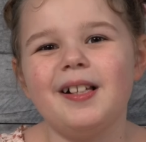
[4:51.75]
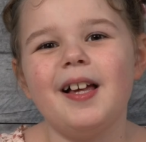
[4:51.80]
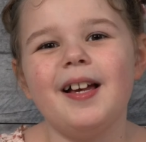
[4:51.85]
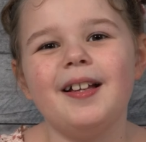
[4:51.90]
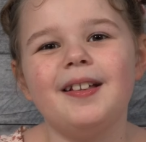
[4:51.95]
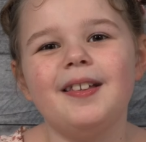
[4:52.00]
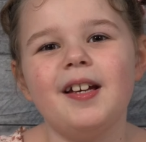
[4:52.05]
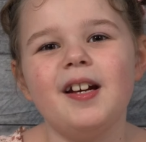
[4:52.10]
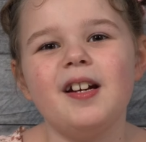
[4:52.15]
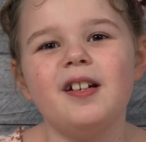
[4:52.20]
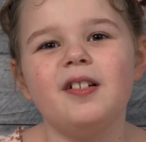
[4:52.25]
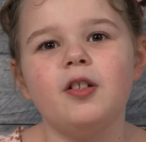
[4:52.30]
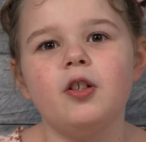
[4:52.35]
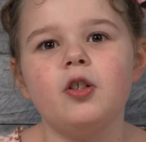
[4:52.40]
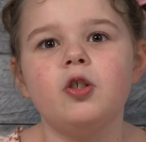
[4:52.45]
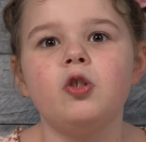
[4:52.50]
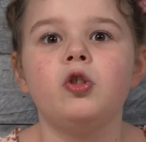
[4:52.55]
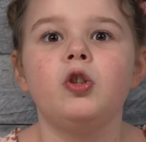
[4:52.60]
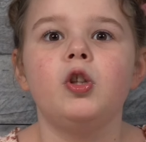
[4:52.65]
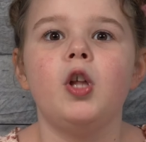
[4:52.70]
a lot there and
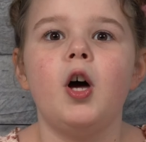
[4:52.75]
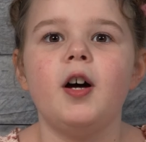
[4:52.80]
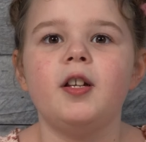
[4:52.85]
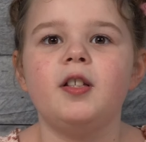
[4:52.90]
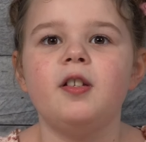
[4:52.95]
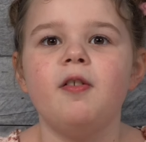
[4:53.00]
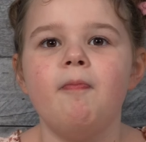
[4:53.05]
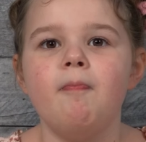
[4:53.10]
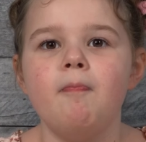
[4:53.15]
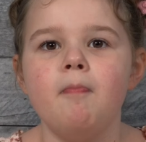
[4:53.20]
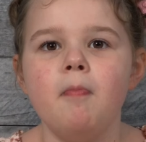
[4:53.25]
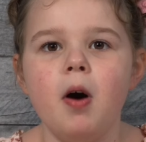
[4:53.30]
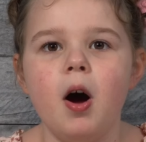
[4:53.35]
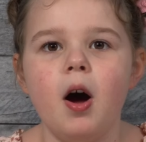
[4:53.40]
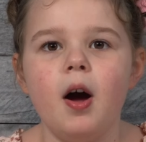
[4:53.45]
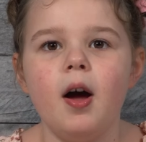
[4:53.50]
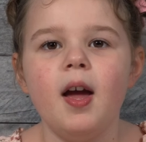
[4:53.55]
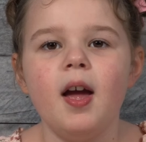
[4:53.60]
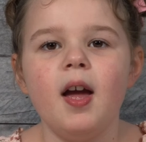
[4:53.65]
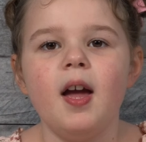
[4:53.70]
there's lots of
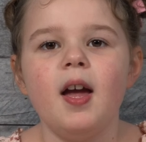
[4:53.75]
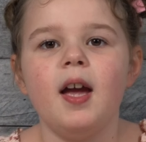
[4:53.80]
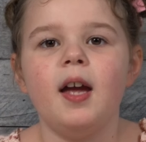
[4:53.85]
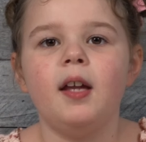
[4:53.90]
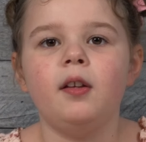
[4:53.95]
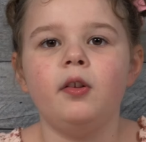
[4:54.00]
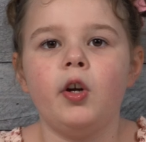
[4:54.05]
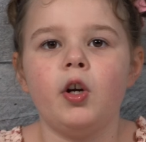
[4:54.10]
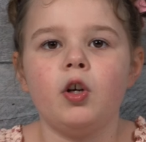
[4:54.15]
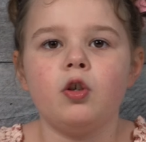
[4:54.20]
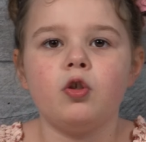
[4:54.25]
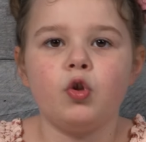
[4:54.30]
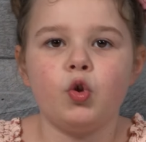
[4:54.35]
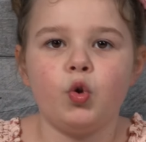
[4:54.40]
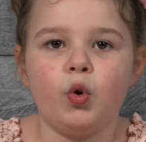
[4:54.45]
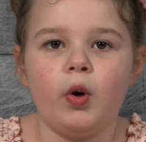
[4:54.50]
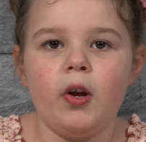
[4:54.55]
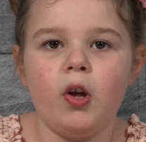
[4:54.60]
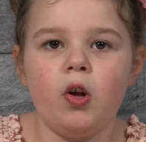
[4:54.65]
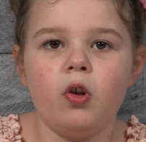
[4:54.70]
mud and there are
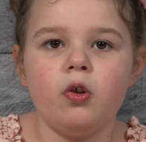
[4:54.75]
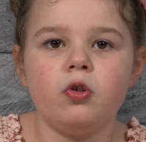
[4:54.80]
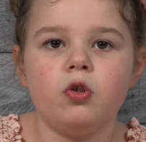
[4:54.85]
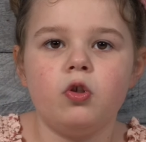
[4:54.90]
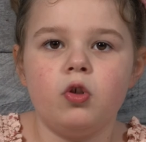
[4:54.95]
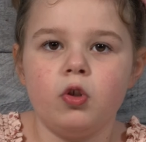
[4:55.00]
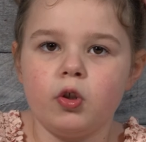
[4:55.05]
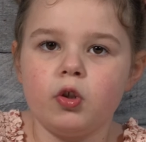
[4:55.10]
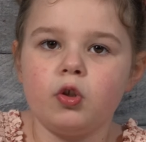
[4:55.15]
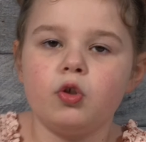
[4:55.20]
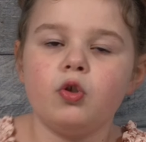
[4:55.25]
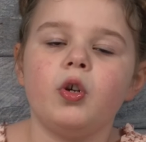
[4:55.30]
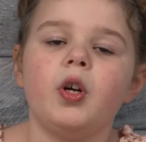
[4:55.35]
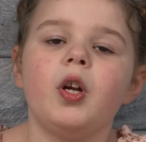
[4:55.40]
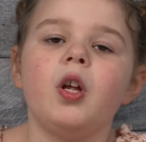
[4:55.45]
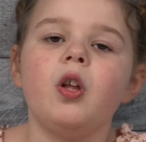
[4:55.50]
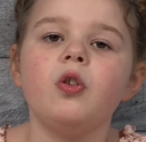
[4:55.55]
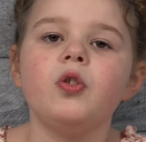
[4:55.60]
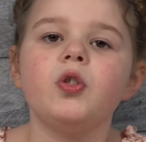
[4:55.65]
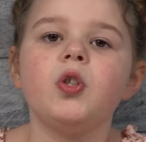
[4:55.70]
trails dirt
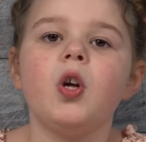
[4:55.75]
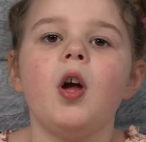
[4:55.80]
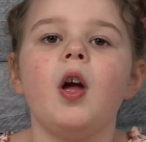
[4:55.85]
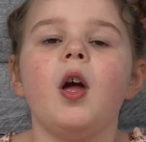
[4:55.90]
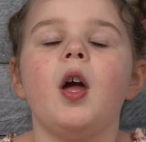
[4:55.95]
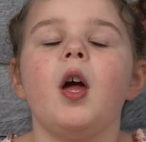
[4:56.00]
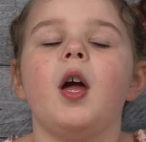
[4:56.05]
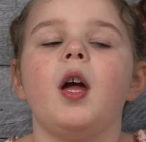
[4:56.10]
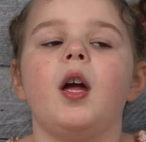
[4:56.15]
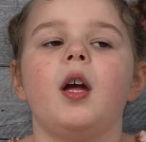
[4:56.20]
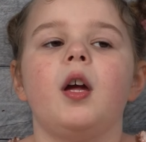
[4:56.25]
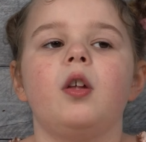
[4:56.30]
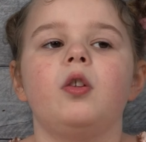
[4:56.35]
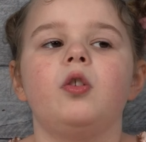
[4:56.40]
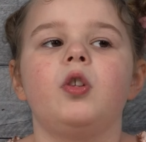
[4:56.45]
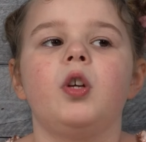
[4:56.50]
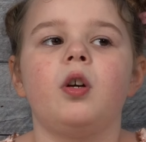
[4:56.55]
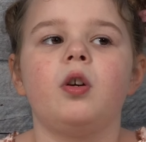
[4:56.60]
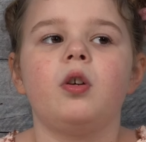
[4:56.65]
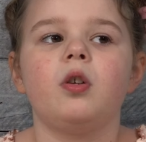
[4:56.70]
trails
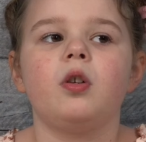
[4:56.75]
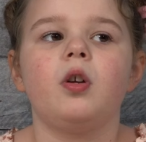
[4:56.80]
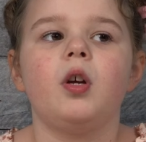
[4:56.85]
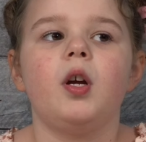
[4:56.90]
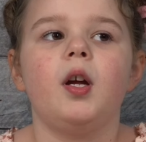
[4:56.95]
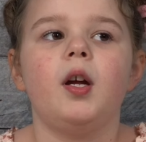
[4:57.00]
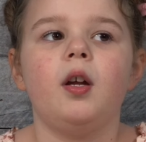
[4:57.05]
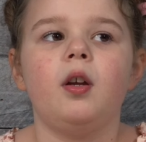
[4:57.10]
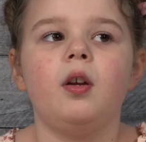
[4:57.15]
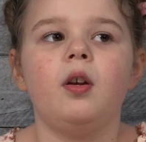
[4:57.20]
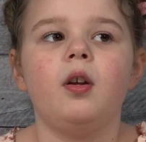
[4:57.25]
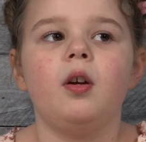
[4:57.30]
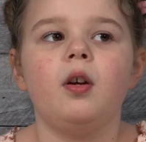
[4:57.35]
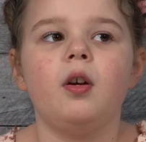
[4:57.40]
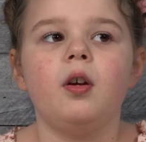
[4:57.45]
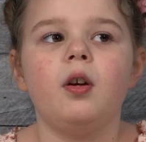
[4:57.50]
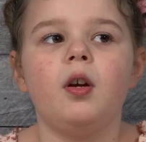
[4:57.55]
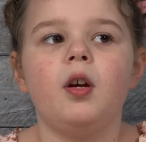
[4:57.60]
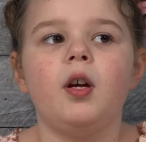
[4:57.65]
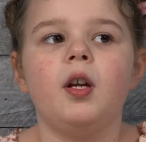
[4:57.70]
and there and
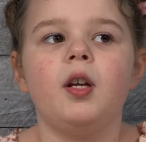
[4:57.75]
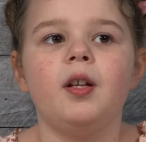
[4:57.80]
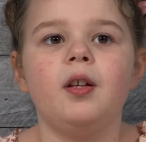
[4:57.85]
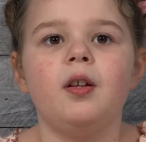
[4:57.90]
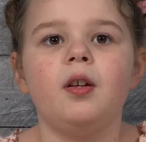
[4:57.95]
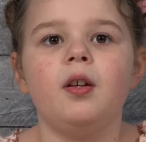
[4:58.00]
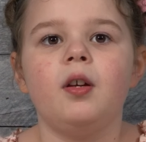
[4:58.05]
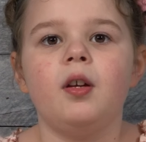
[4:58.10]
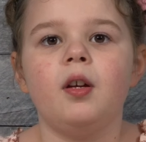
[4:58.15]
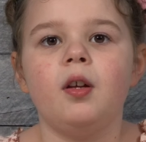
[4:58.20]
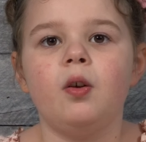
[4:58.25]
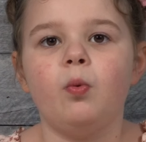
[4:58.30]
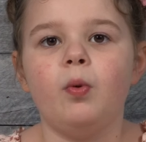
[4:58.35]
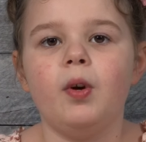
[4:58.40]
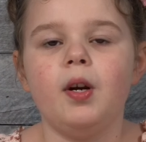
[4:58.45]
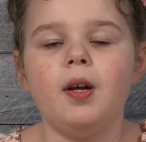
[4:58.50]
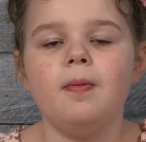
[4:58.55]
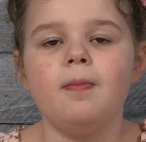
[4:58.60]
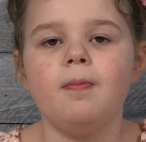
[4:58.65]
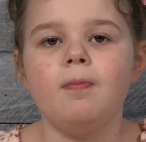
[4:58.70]
and it and
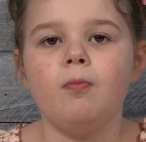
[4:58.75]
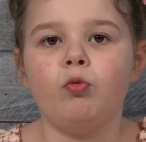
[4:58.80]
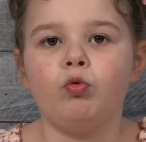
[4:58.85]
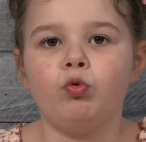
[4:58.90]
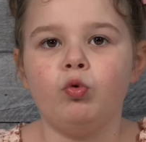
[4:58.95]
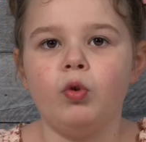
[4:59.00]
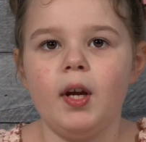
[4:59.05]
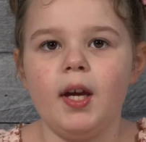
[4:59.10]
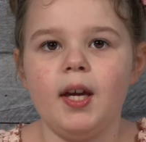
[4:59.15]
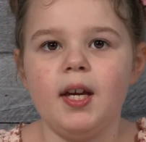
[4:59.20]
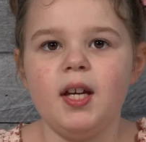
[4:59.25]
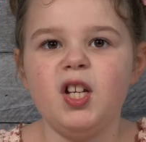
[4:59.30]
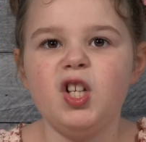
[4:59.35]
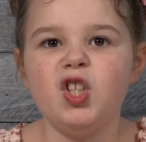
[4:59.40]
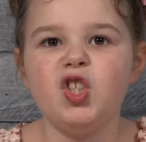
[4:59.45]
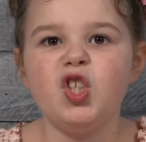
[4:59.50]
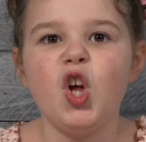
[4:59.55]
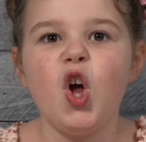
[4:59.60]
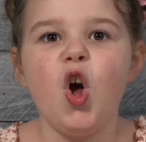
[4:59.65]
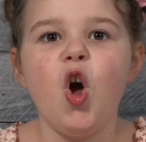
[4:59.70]
when it
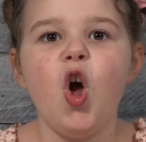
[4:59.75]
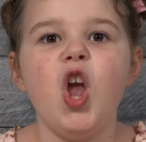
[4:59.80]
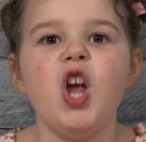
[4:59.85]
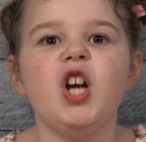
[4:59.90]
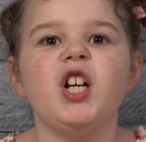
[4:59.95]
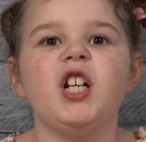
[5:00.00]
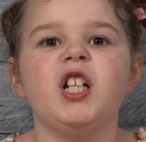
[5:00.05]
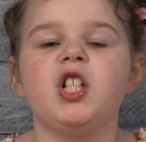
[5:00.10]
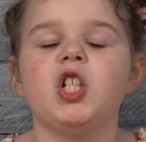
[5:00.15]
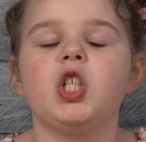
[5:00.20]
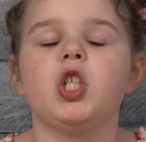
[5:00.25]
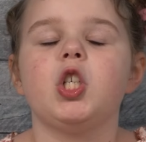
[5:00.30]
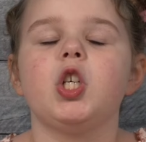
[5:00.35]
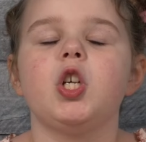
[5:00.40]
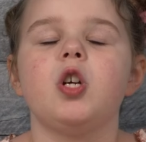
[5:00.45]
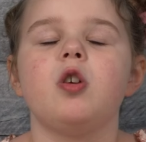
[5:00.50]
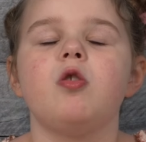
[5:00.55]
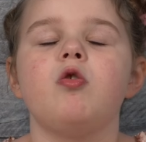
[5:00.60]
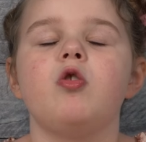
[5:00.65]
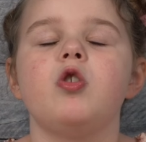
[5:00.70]
rains, it's
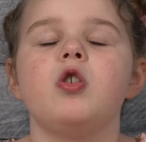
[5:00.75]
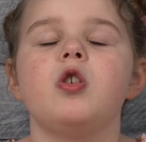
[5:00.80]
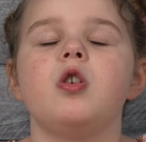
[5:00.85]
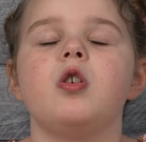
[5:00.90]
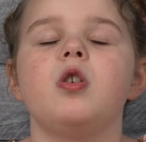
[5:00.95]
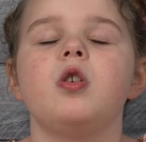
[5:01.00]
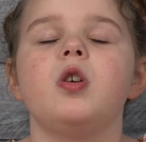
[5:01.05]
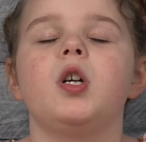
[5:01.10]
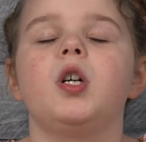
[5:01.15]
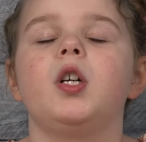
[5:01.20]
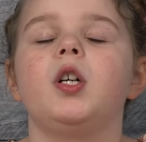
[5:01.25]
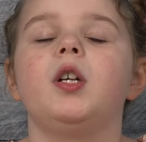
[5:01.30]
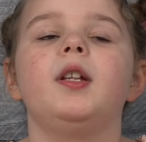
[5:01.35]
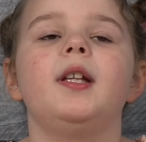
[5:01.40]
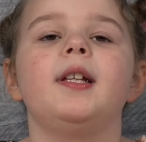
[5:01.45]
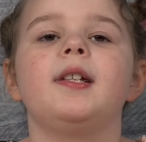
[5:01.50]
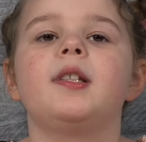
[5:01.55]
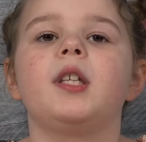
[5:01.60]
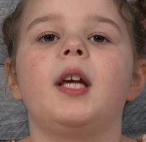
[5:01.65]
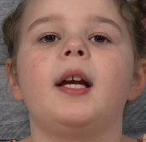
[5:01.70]

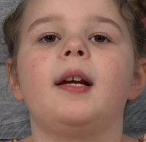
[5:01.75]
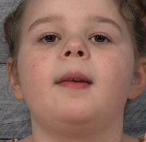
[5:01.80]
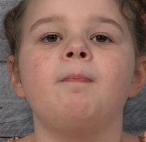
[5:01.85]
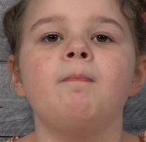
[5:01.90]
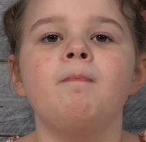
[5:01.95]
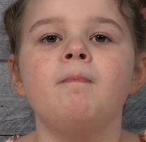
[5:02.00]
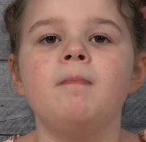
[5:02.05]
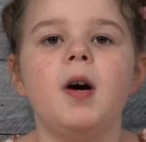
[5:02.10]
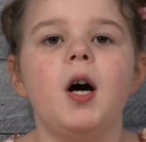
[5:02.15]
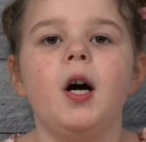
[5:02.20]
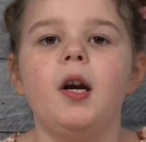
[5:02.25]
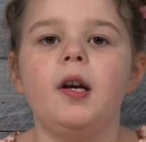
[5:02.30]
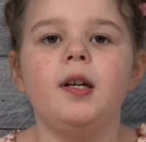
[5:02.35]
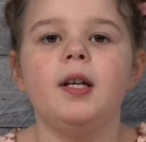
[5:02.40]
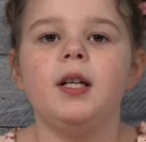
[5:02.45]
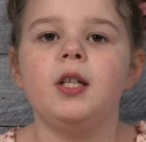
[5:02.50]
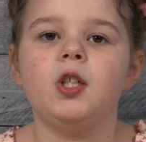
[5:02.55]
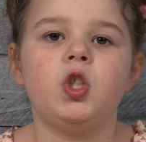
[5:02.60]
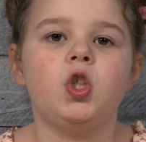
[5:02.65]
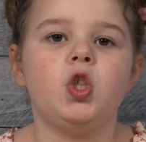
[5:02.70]
it's like mud.
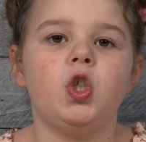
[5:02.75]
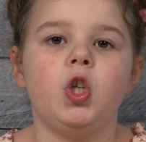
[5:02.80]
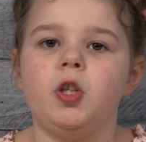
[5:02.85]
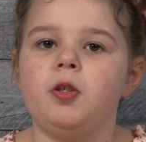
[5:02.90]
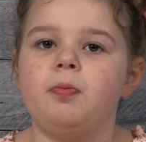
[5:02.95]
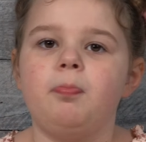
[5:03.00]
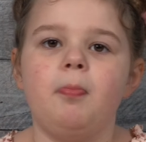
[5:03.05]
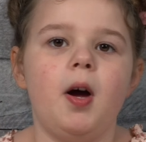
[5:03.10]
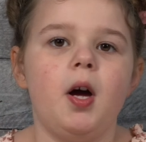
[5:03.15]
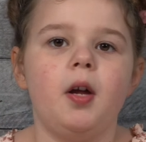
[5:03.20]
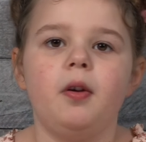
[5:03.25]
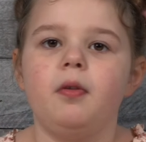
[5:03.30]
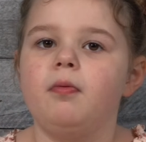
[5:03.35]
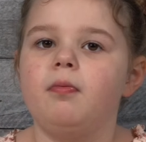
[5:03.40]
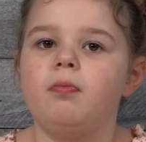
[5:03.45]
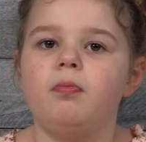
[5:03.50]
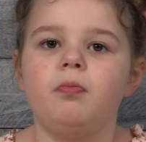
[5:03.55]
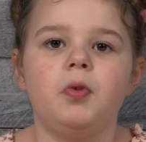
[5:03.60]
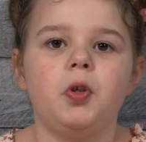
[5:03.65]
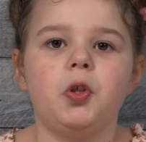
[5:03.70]
It's just mud.
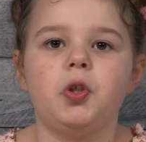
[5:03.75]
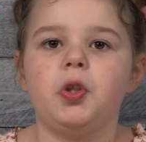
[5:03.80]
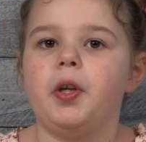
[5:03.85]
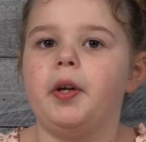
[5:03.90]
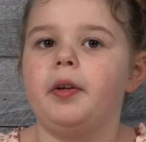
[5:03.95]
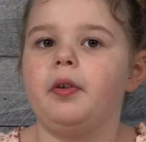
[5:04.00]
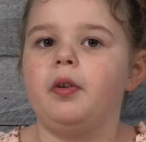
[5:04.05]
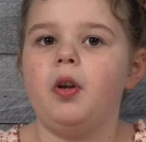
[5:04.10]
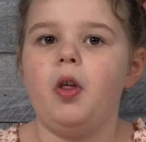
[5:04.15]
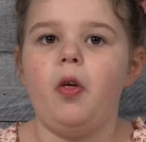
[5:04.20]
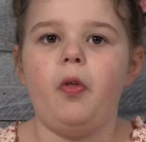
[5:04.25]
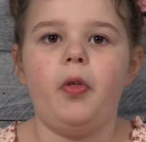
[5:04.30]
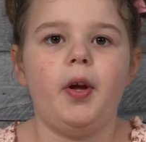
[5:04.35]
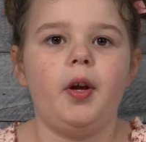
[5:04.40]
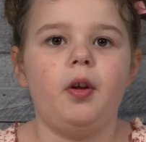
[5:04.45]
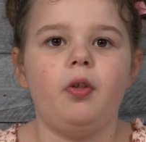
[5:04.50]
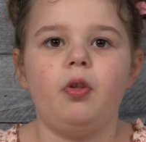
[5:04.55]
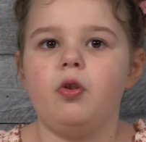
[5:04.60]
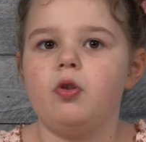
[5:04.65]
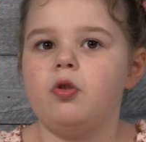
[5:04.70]
There's like
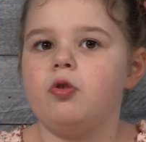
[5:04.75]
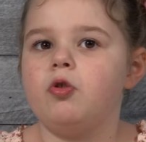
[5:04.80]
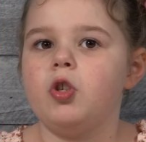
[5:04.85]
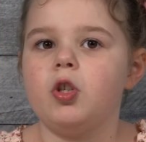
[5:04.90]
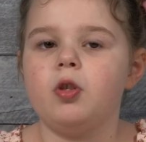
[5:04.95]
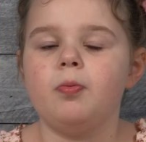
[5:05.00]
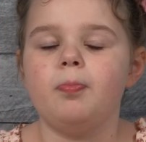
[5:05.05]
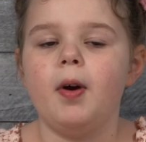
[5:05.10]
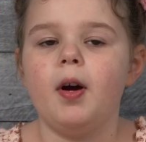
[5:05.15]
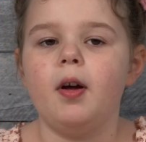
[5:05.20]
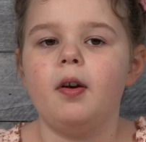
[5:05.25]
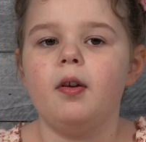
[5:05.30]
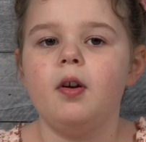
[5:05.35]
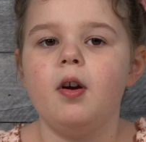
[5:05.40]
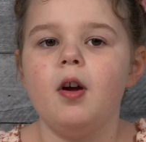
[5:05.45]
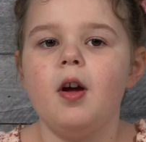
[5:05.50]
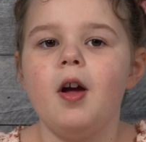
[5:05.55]
nothing. There's just mud.